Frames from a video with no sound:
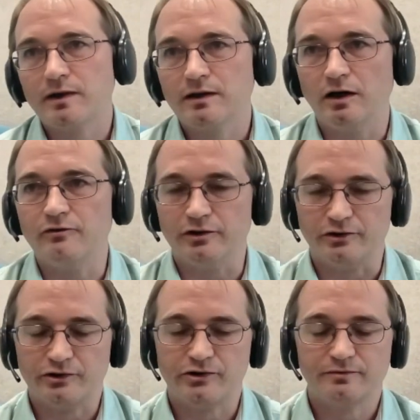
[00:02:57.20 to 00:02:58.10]

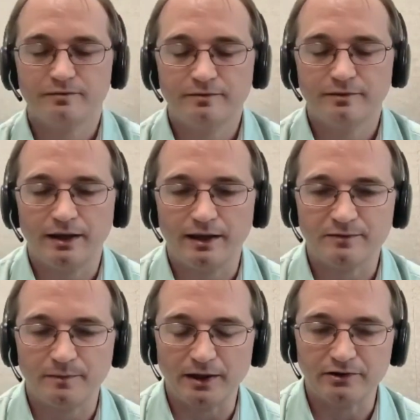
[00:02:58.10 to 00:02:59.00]
governance
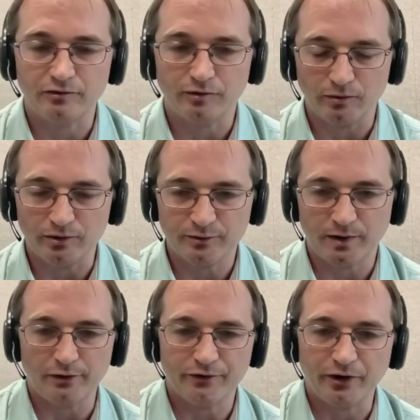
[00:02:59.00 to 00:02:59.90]
aspect to the role as
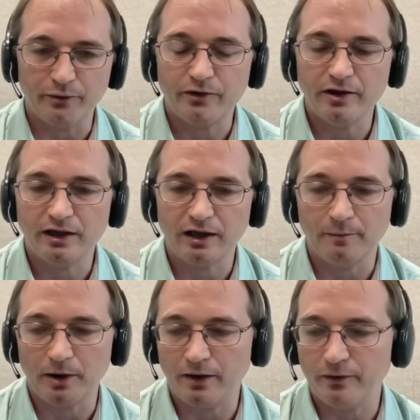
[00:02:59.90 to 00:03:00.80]
well. So thinking
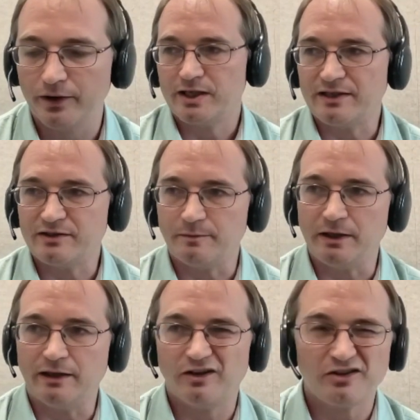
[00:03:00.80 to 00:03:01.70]
about data
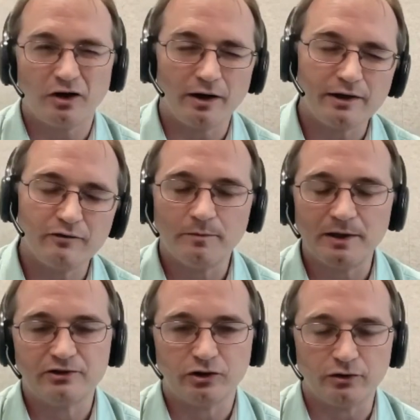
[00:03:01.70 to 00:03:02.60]
being kind of a
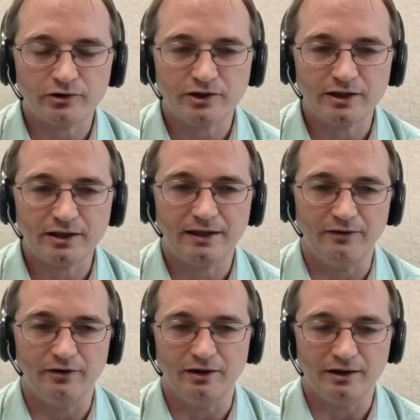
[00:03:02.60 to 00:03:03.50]
bit toxic
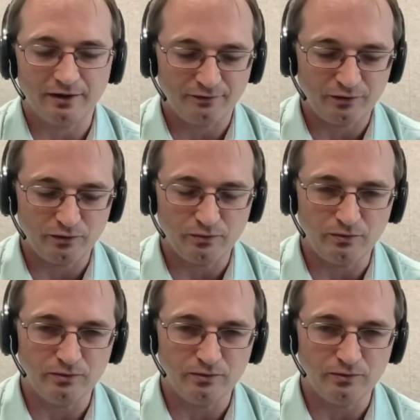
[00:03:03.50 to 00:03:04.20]
in that if you